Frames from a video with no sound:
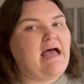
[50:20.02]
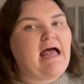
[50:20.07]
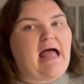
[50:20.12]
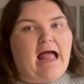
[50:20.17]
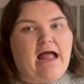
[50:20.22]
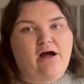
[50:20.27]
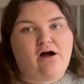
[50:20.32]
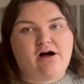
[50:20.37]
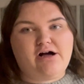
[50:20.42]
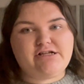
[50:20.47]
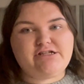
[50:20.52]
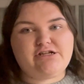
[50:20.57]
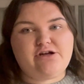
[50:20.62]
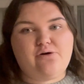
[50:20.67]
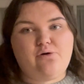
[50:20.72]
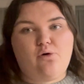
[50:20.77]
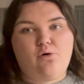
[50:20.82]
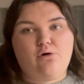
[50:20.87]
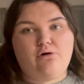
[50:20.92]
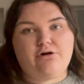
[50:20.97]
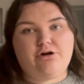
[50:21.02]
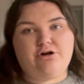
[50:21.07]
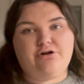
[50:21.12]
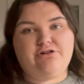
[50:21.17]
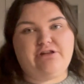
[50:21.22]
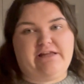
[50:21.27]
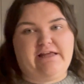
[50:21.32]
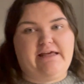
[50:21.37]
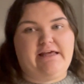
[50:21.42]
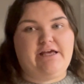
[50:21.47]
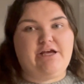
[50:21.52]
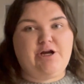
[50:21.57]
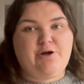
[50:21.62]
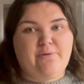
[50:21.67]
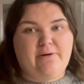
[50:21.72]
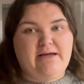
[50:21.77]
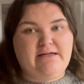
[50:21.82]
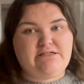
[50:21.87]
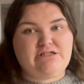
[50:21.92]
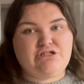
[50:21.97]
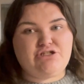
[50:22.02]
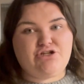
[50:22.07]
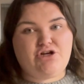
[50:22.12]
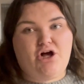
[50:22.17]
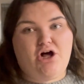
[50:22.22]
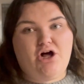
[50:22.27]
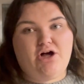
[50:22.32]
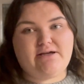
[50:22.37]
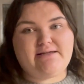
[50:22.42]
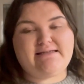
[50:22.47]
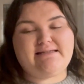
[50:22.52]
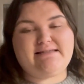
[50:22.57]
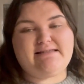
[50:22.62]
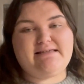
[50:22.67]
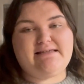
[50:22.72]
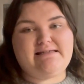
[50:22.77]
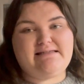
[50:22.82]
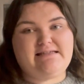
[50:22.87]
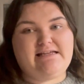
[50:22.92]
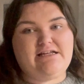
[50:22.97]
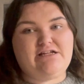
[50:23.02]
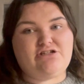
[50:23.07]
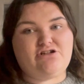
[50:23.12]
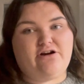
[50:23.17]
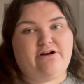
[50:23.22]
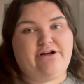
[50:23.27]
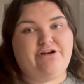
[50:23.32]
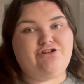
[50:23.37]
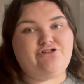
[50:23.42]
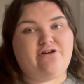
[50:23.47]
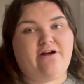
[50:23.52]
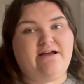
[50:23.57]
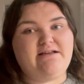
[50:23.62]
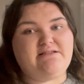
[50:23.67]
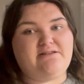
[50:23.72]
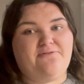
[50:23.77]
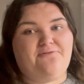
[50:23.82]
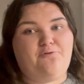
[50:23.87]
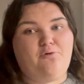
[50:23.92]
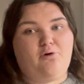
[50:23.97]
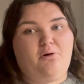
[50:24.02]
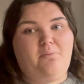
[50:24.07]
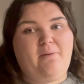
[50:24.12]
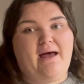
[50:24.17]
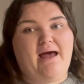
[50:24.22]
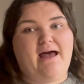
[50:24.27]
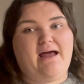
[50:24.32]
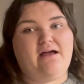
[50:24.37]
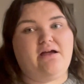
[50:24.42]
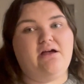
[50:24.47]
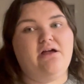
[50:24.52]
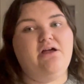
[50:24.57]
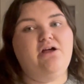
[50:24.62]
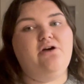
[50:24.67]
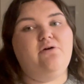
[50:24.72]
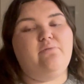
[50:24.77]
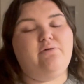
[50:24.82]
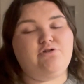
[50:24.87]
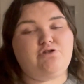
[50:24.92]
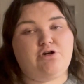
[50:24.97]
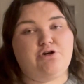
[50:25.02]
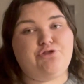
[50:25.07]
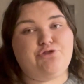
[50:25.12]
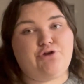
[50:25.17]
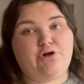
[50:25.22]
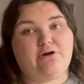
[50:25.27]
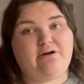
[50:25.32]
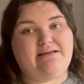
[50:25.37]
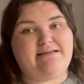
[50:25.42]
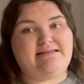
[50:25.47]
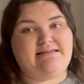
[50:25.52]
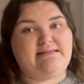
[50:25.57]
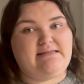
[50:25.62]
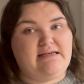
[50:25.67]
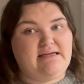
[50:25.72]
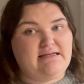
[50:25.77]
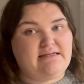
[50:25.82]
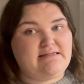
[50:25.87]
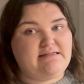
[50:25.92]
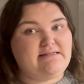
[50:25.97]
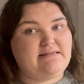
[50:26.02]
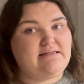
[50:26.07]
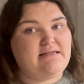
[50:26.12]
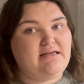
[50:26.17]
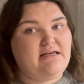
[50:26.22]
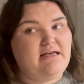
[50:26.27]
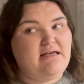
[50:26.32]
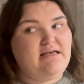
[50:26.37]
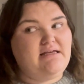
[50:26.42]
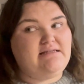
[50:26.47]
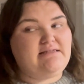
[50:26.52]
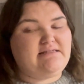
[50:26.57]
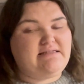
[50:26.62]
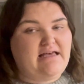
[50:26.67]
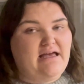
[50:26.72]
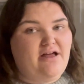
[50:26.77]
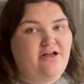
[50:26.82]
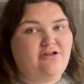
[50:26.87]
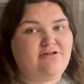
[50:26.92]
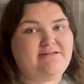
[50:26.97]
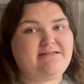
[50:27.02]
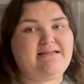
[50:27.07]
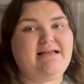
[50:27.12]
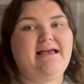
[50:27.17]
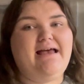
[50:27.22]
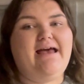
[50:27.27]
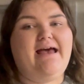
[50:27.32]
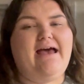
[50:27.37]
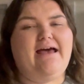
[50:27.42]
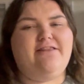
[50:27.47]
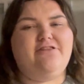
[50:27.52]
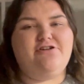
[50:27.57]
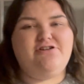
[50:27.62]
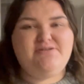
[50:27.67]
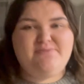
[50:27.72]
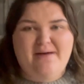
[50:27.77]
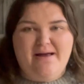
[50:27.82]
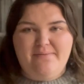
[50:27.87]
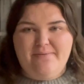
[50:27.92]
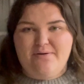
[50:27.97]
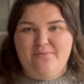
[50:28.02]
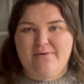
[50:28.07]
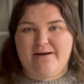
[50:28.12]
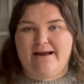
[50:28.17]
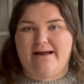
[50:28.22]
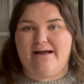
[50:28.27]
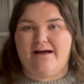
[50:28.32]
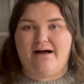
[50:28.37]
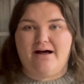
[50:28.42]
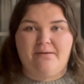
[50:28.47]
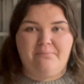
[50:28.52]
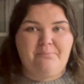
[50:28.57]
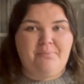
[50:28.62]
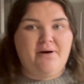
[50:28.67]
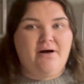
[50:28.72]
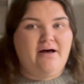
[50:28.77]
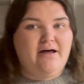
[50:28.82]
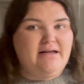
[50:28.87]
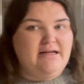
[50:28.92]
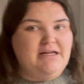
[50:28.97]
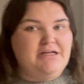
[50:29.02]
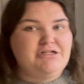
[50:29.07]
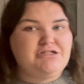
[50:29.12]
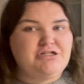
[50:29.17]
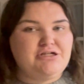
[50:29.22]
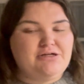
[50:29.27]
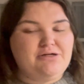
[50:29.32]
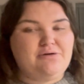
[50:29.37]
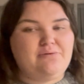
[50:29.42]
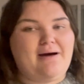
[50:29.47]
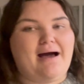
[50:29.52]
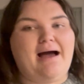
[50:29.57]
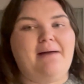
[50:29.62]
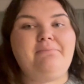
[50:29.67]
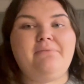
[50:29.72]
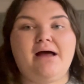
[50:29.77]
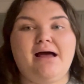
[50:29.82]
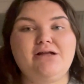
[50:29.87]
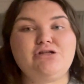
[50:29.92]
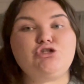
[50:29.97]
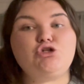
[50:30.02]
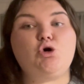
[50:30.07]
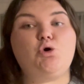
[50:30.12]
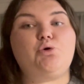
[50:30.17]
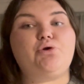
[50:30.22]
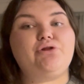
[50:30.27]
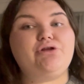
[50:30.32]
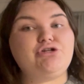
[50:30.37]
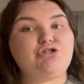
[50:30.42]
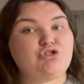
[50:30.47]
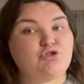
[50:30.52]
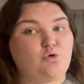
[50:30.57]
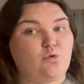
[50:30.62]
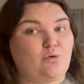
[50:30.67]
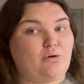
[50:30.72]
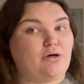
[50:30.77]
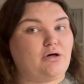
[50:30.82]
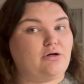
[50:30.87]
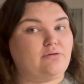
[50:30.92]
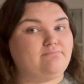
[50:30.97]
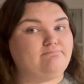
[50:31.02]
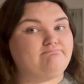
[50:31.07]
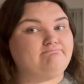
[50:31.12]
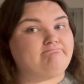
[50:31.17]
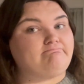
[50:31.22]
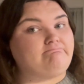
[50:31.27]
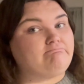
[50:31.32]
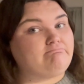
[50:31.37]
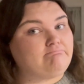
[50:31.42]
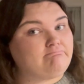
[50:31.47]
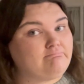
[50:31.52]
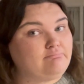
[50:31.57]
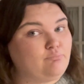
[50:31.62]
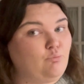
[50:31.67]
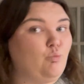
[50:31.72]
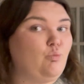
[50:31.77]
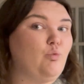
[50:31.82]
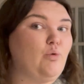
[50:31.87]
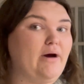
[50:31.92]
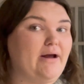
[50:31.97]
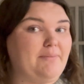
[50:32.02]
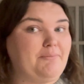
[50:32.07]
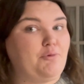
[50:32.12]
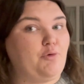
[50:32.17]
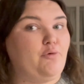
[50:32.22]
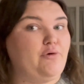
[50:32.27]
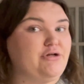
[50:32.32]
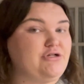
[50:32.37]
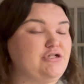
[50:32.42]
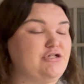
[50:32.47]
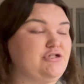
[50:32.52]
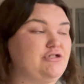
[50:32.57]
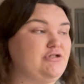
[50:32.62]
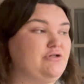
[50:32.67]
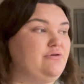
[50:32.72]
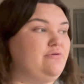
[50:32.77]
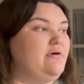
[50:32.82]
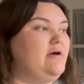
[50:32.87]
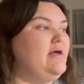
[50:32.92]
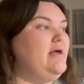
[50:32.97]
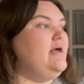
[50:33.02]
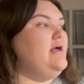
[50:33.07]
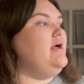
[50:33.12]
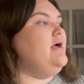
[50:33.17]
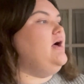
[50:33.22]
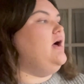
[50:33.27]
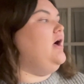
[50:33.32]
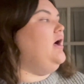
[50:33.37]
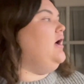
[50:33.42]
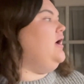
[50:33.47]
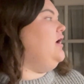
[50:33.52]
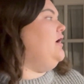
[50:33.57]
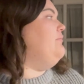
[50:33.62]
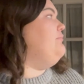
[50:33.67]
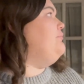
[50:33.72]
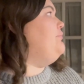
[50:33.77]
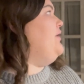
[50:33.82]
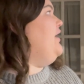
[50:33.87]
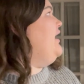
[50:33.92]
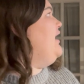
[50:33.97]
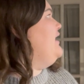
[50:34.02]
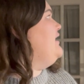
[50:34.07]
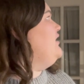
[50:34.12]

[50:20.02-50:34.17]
I also ordered the Green Stalks seed starting trays, the 4-pack, which are 36 cells. And those might be what I up pot into. I'm not totally sure what I'm going to do. But